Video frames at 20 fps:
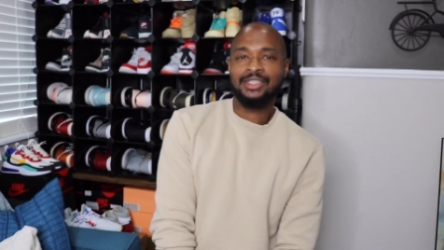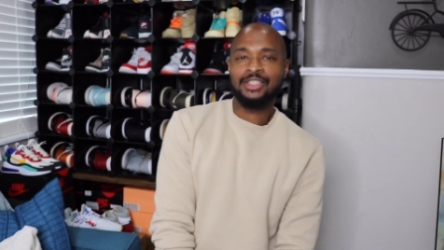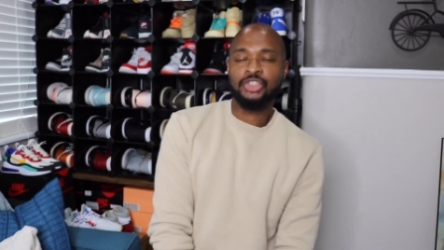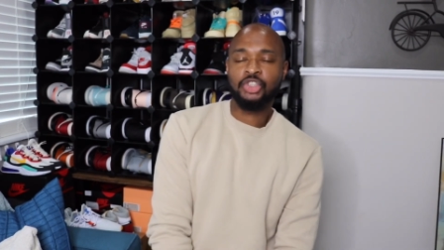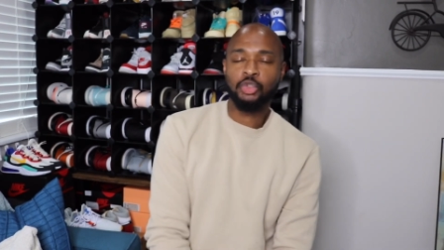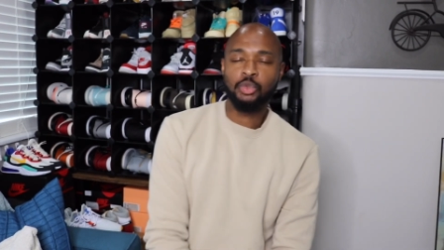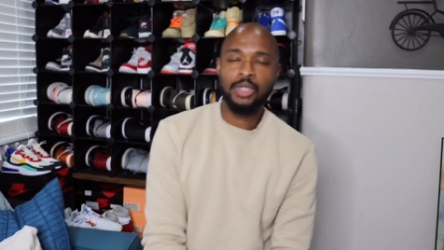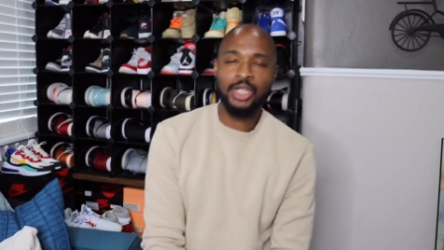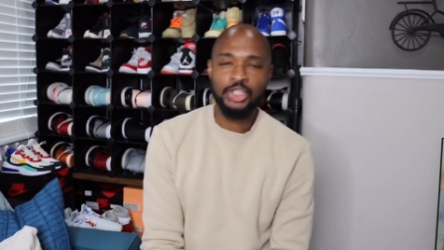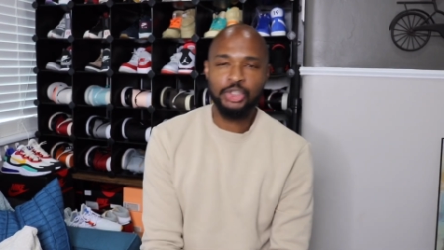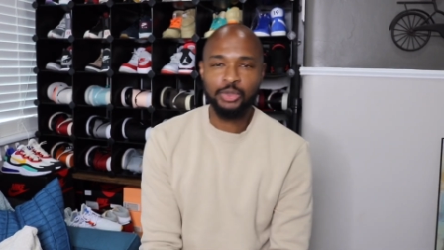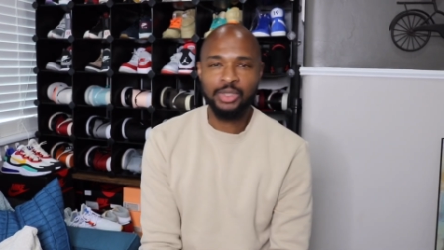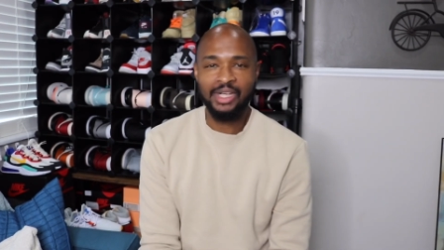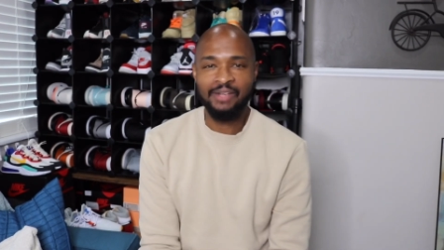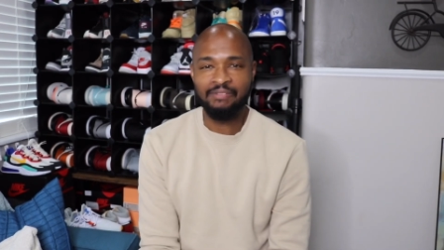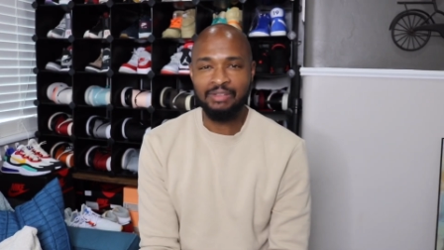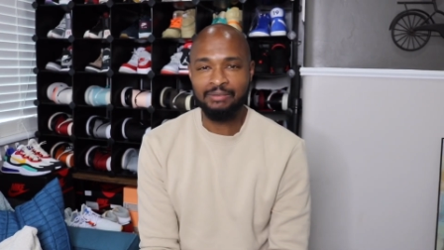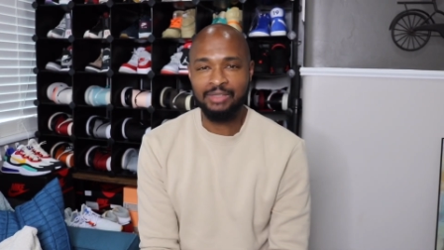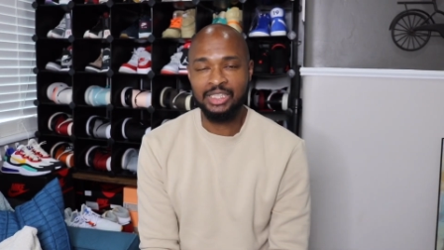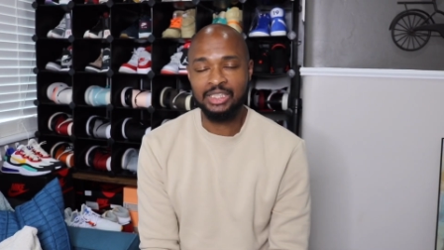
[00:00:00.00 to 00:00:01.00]

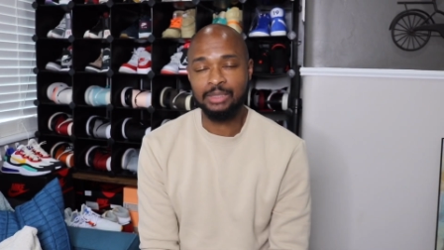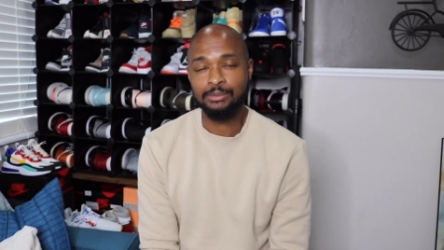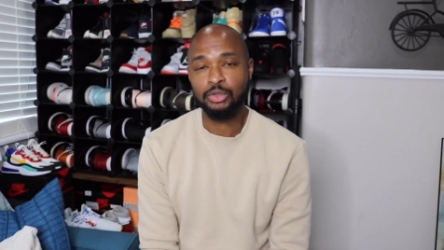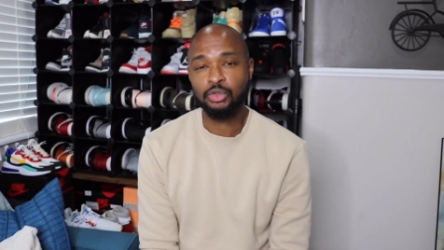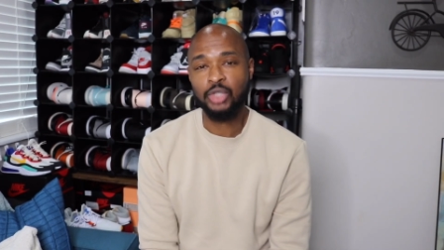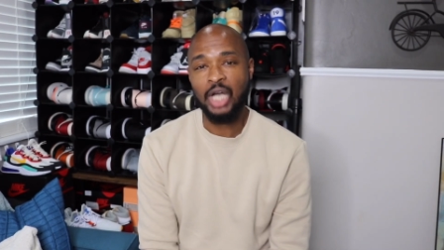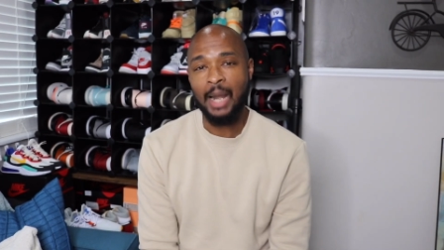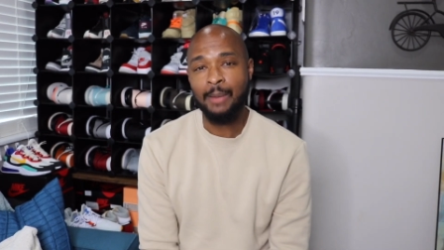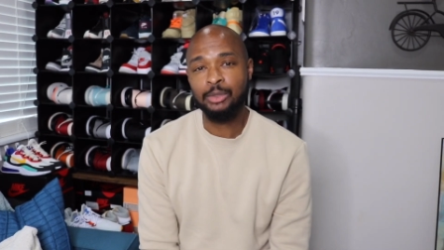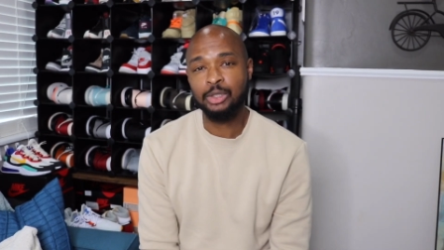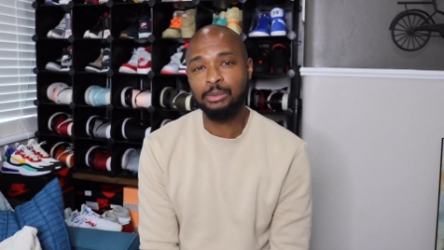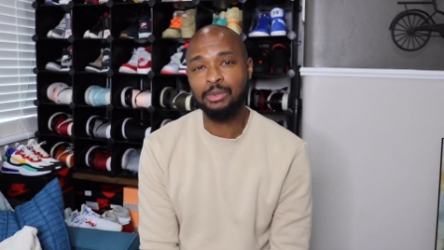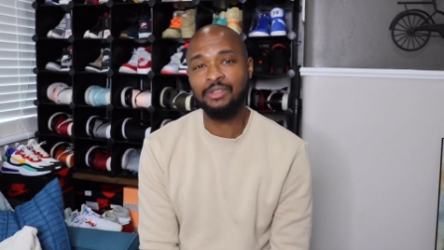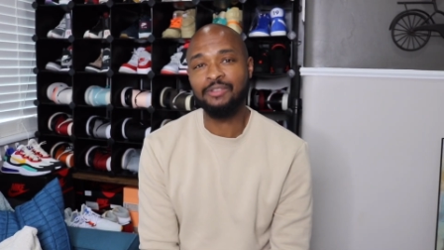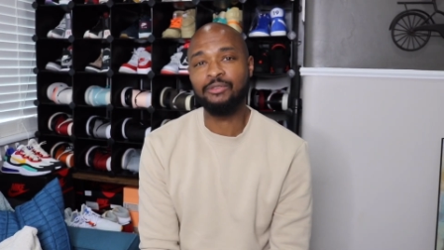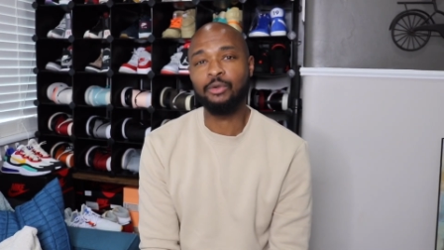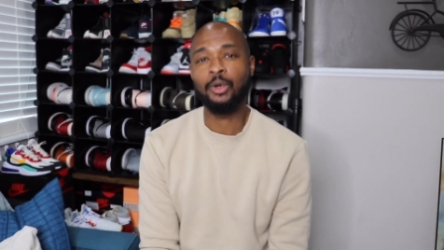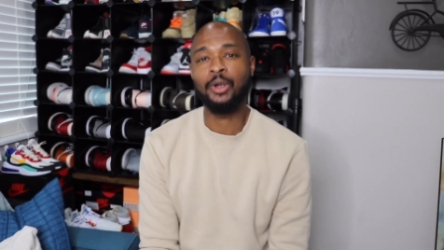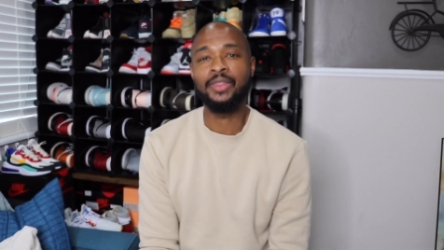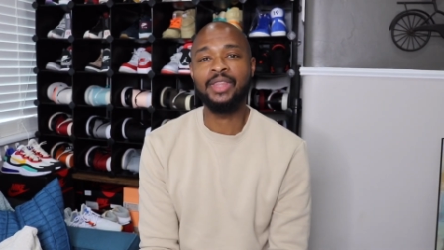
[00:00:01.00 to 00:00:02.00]
250 subscribers
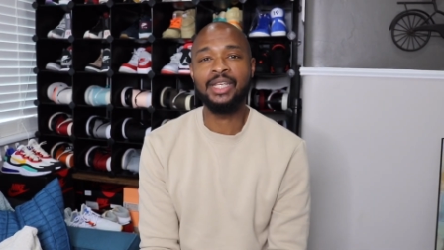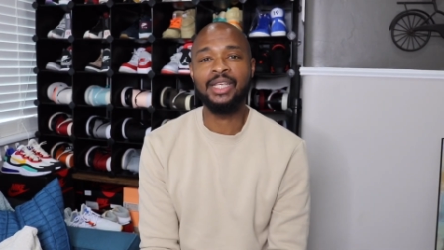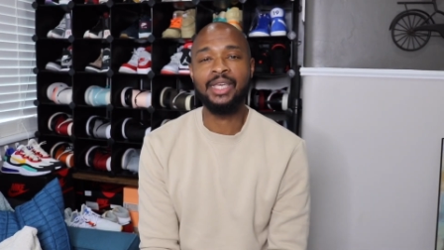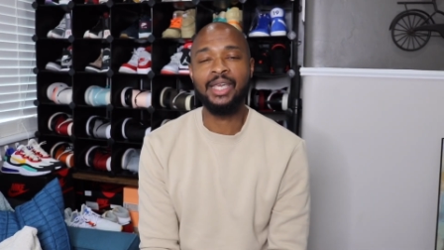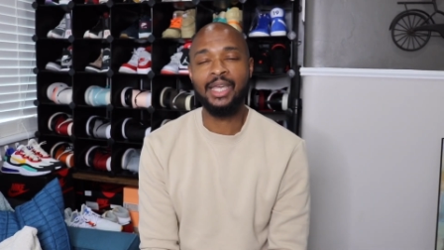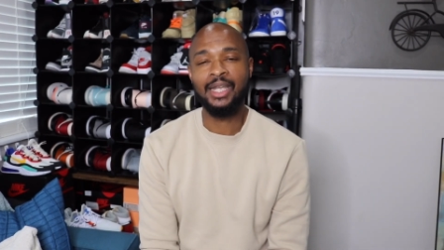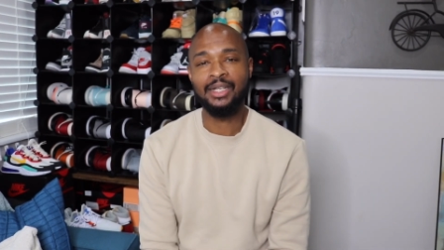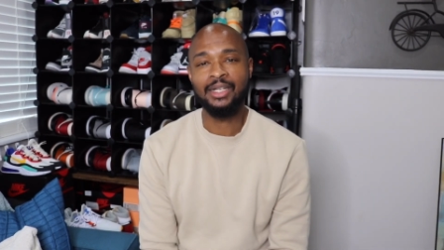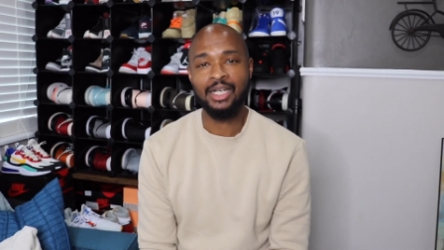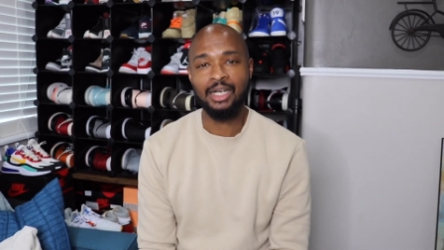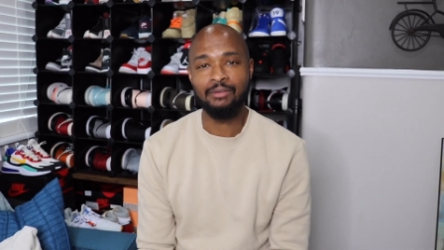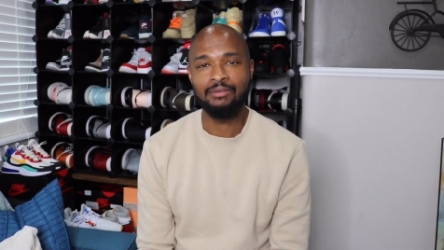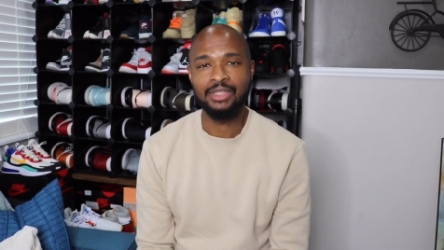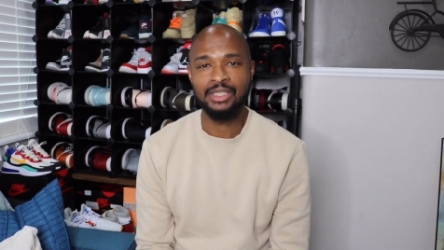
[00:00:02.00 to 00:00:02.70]
before the end of the